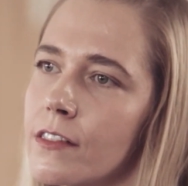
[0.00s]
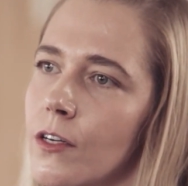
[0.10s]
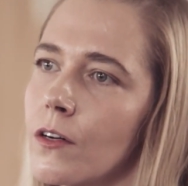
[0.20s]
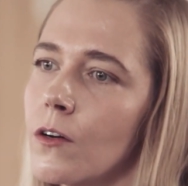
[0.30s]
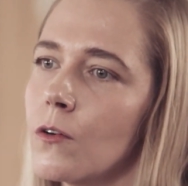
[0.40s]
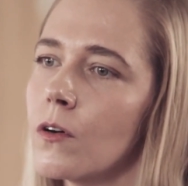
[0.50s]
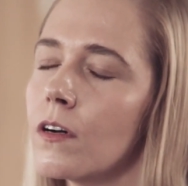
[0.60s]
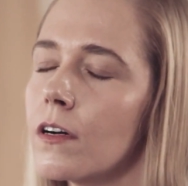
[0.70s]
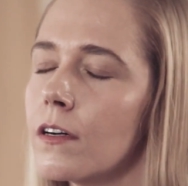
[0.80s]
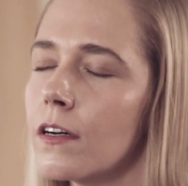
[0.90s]
So
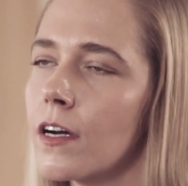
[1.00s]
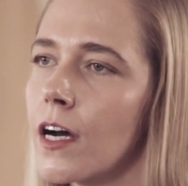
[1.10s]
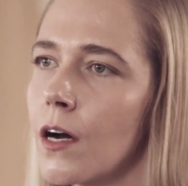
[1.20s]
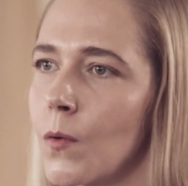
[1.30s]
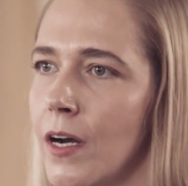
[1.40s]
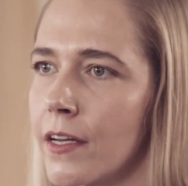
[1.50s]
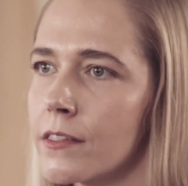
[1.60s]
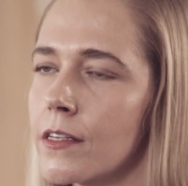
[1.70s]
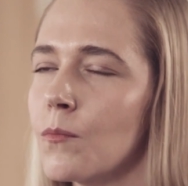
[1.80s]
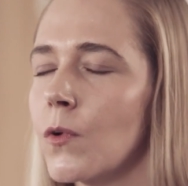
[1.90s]
when I
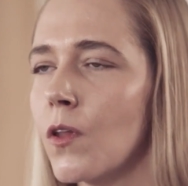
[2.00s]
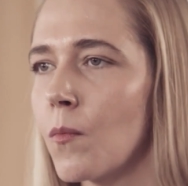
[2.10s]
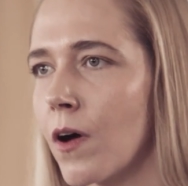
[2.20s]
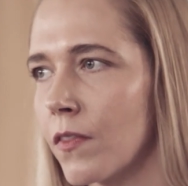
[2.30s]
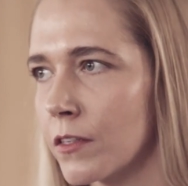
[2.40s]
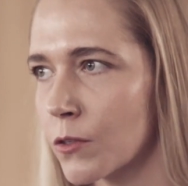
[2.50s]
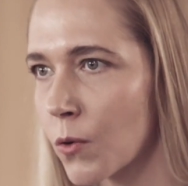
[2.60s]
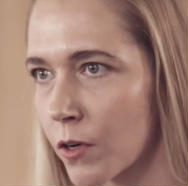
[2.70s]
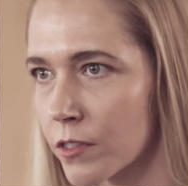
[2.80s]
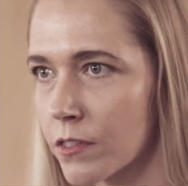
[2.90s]
stumbled upon this
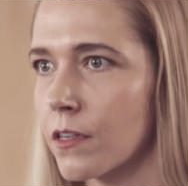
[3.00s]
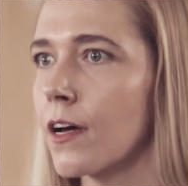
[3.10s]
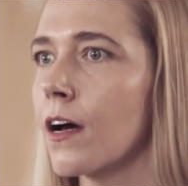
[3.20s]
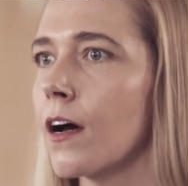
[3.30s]
course,